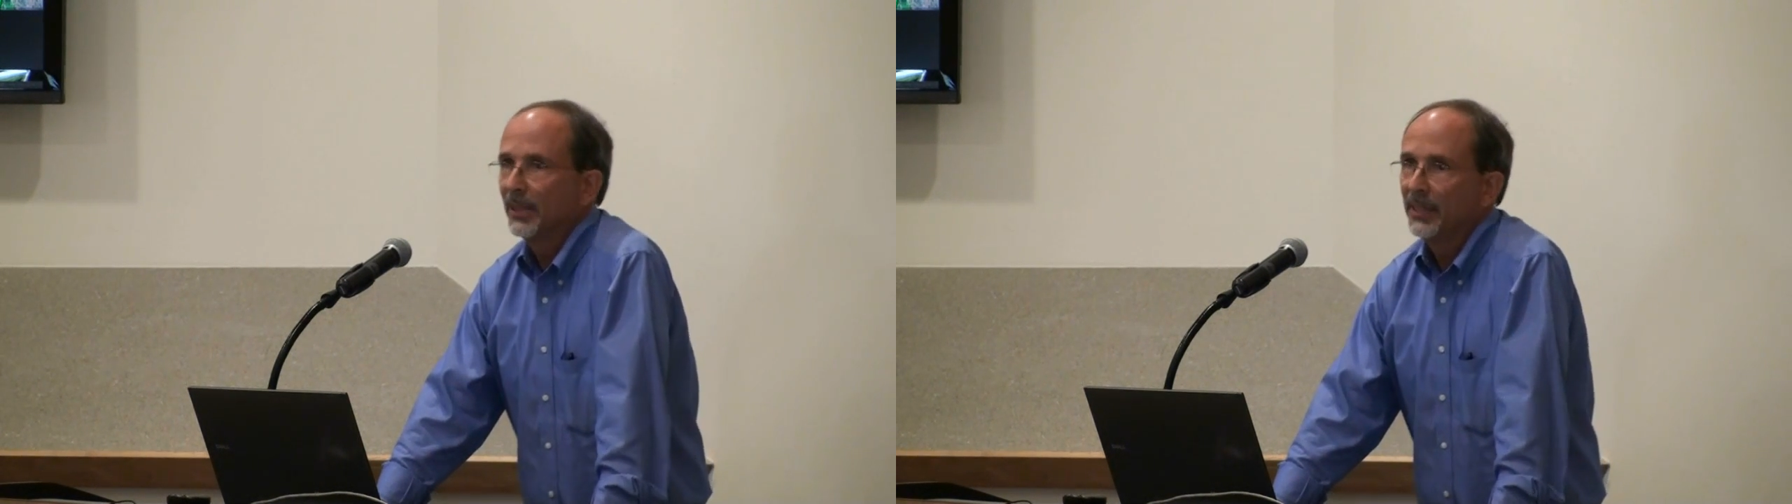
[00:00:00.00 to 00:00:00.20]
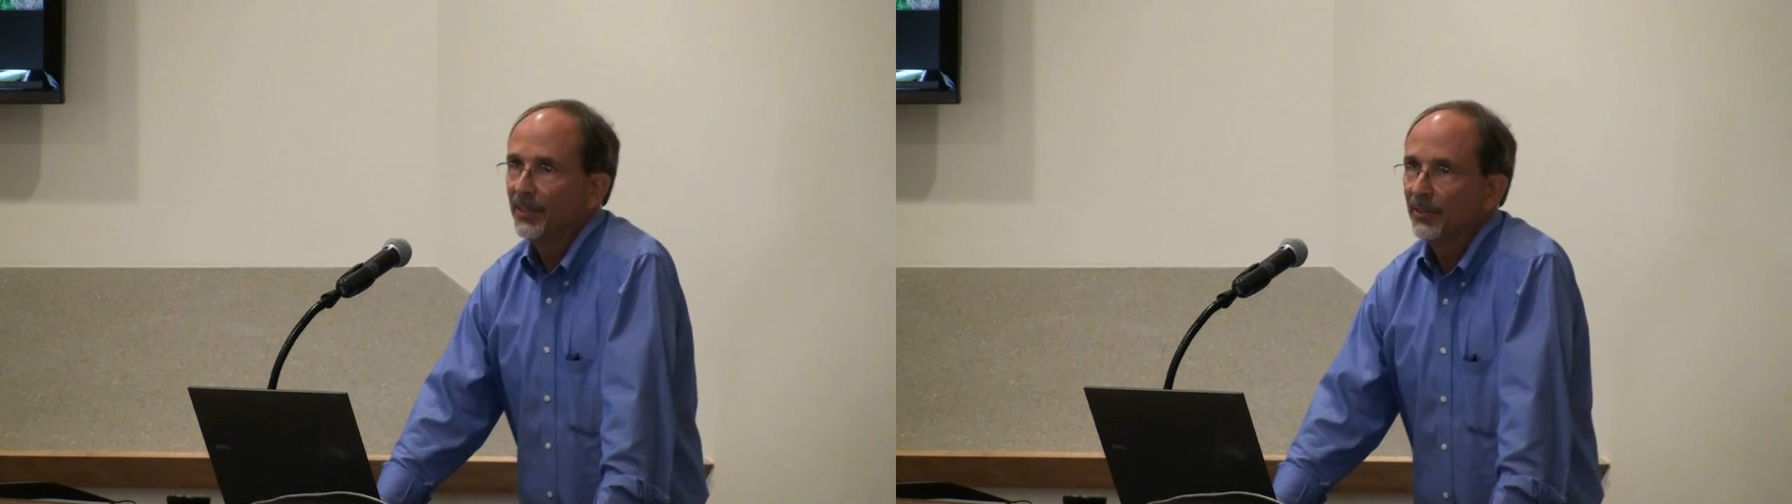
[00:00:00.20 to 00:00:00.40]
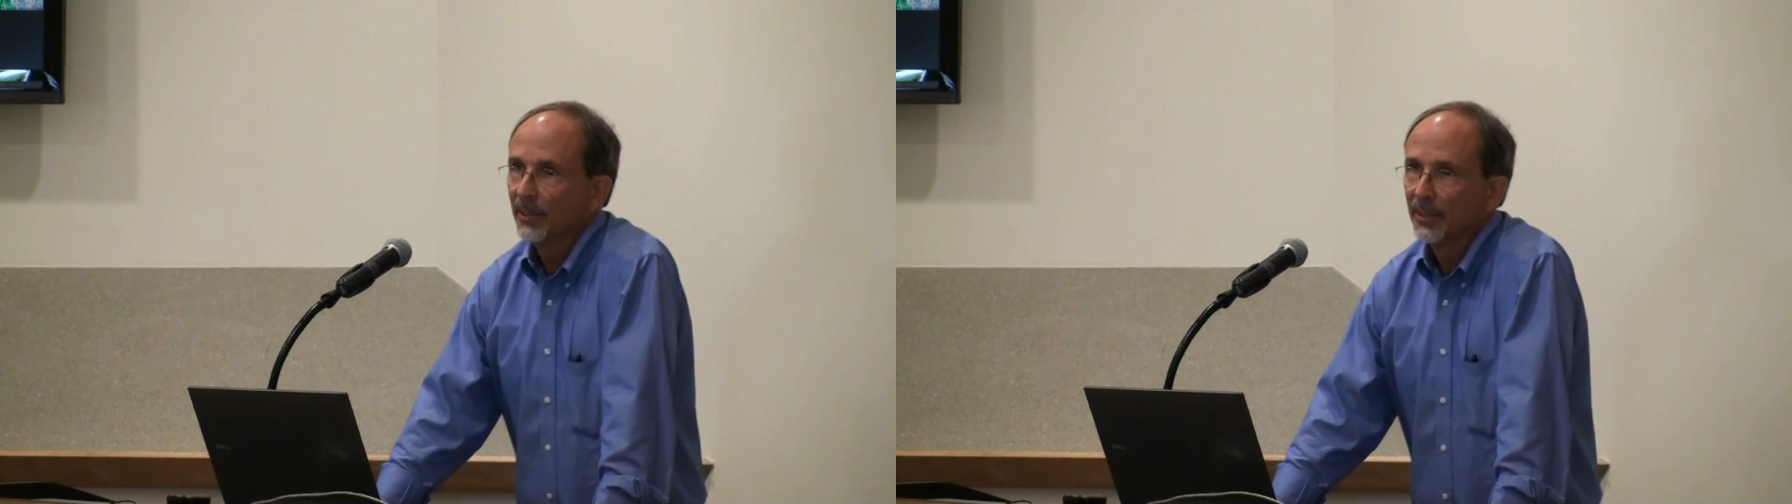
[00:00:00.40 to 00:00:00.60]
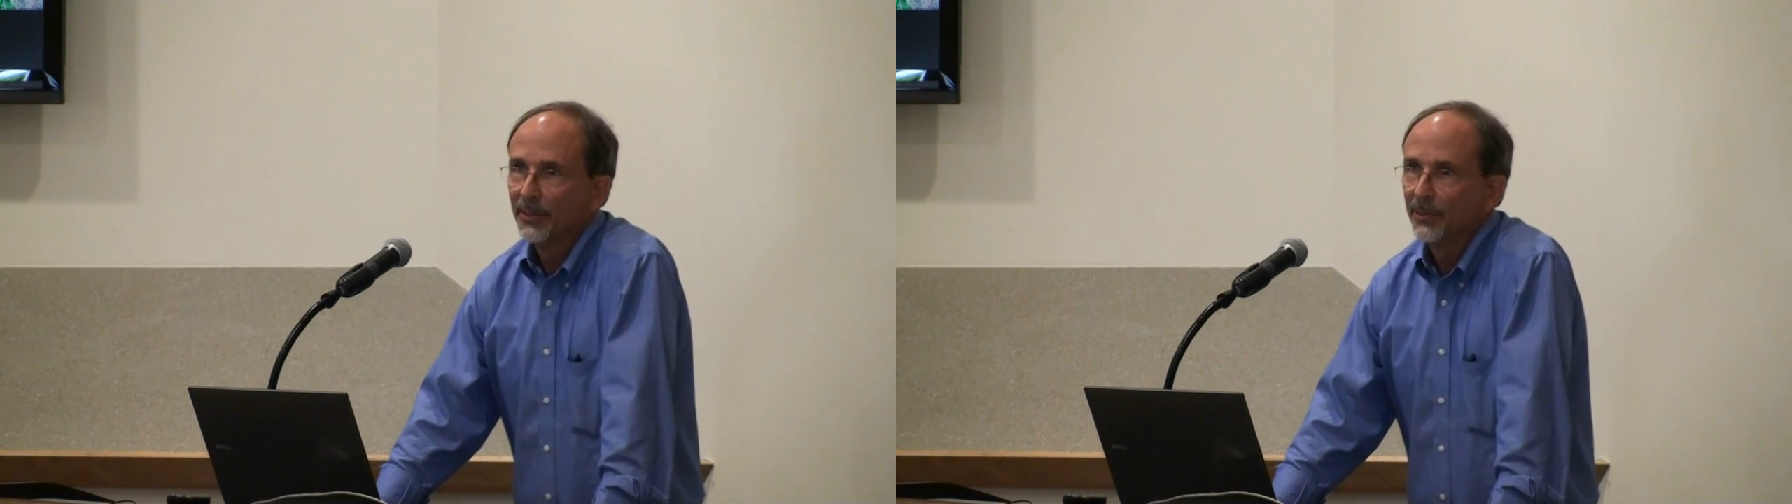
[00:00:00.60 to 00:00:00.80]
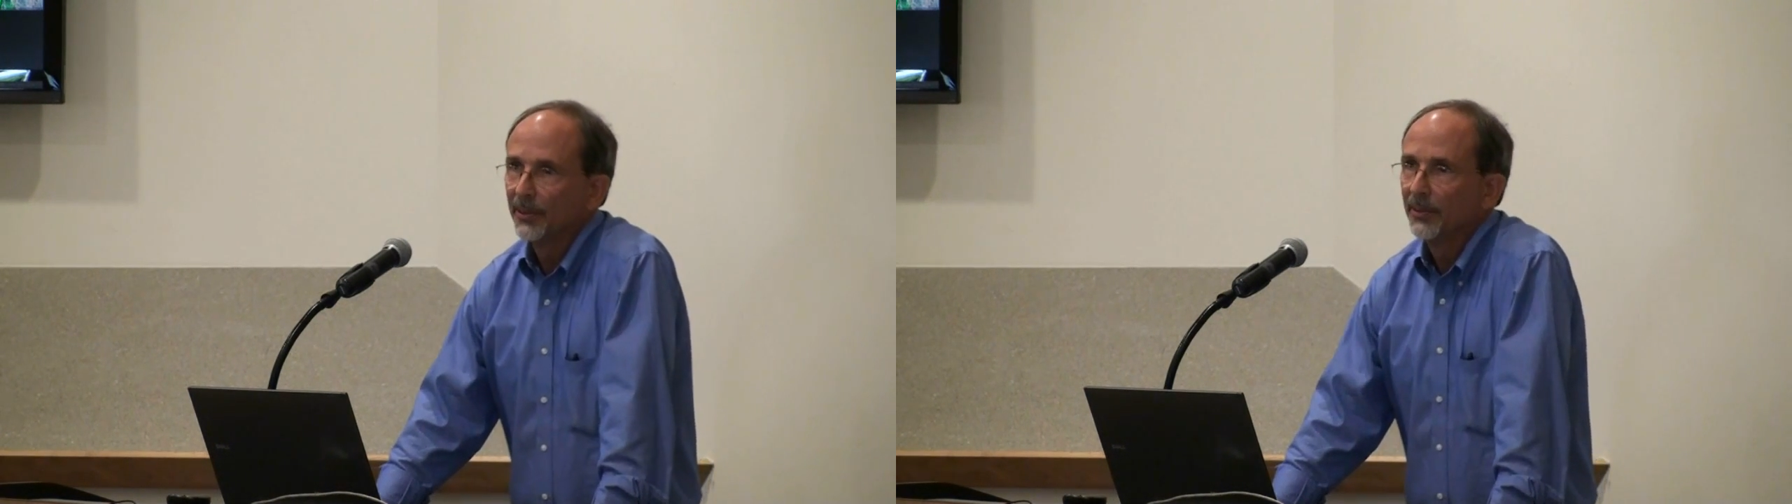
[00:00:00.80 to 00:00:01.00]
at least
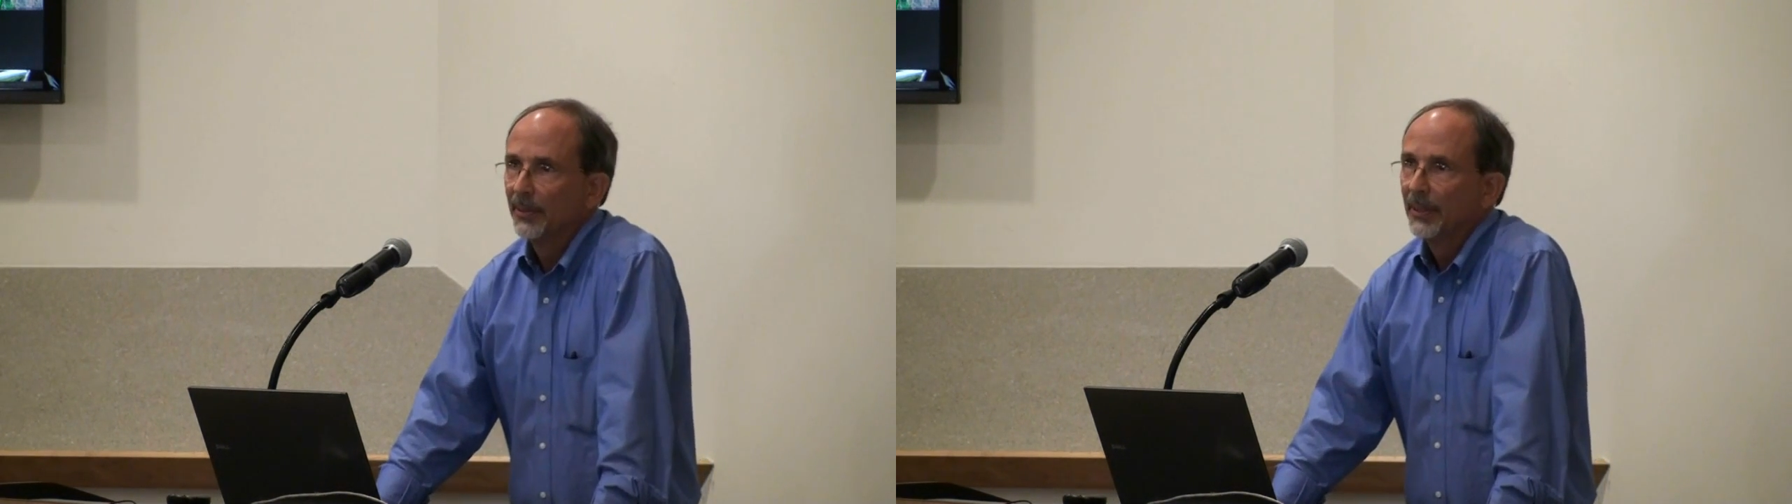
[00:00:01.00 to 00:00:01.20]
100